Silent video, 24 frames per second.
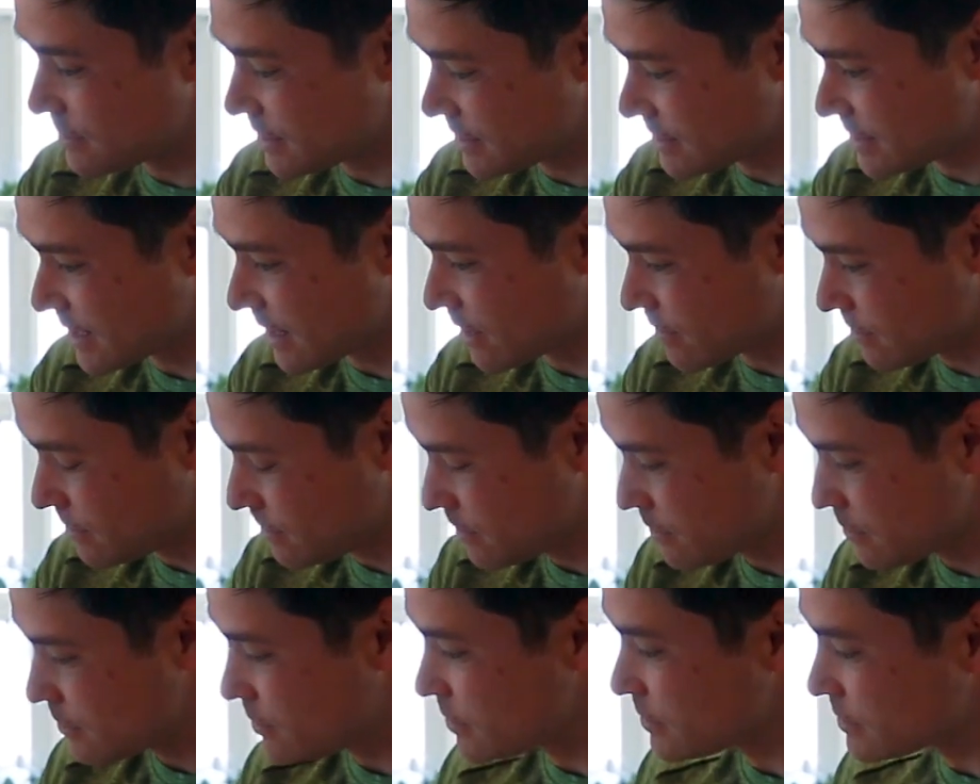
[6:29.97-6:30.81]
sit down,
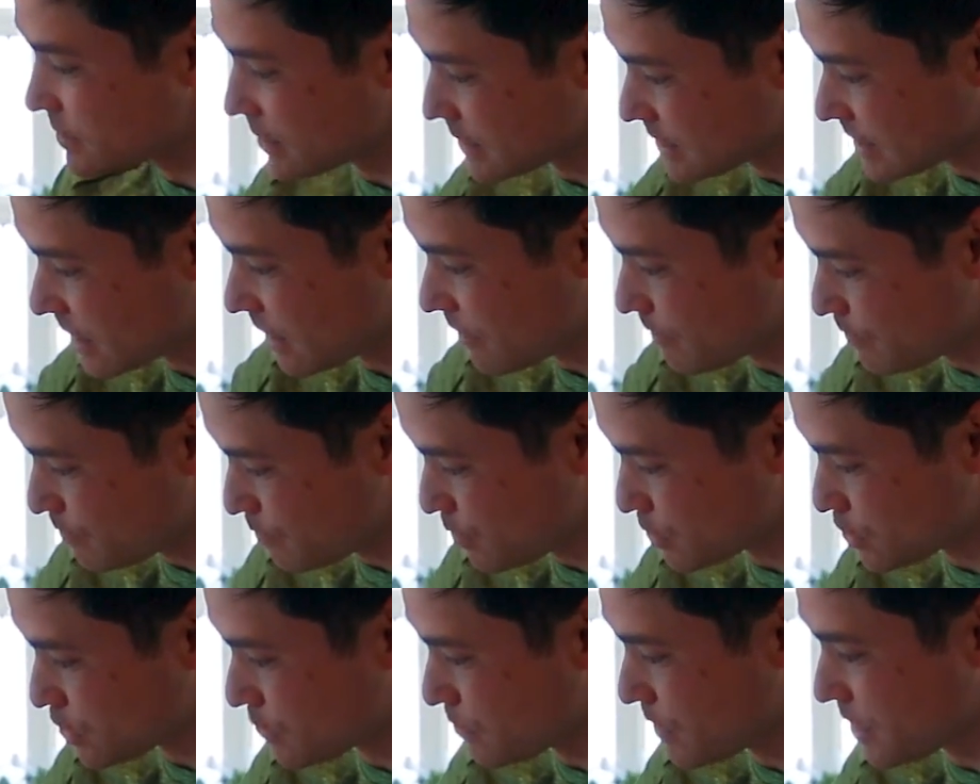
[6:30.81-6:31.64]
sit down,
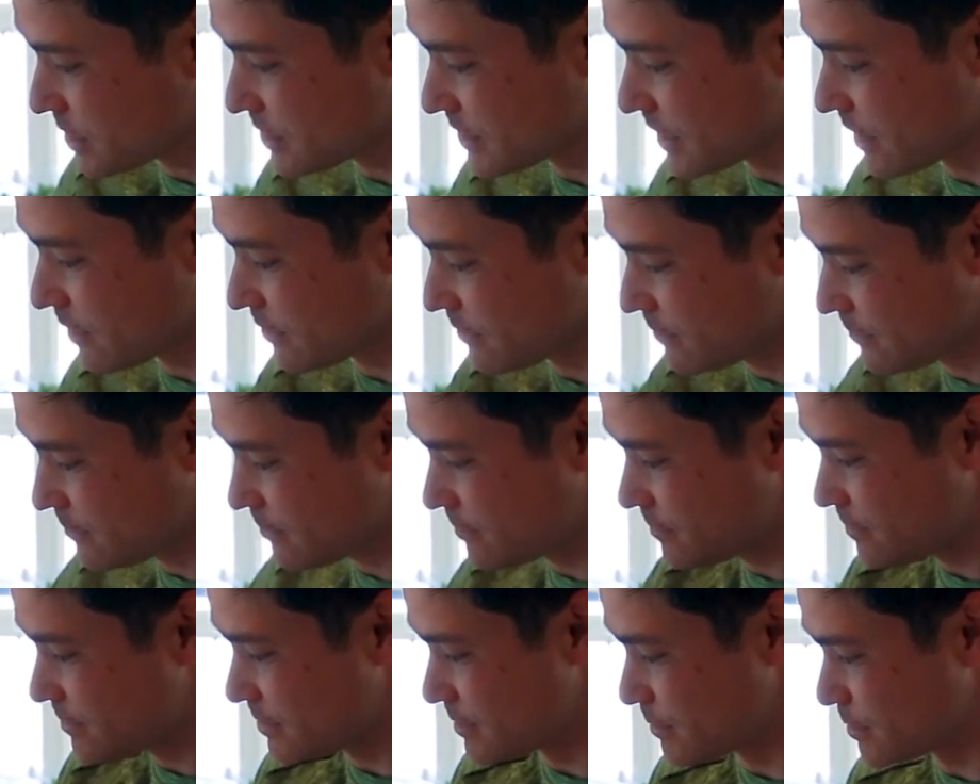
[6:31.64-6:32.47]
put your butt down,
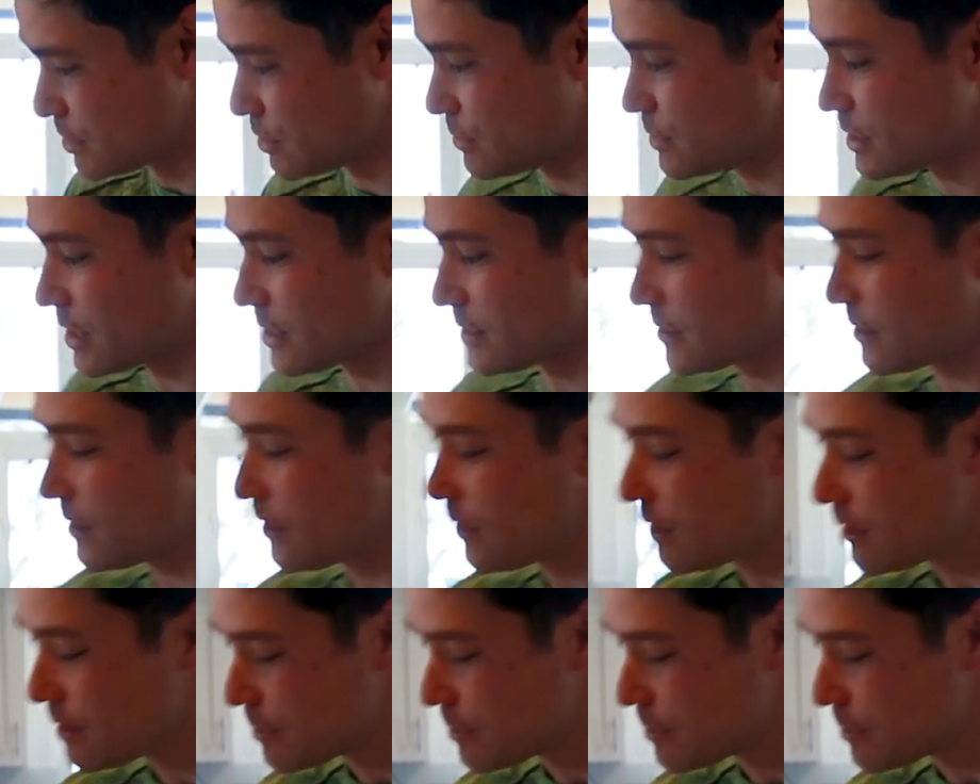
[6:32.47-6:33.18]
sit your down,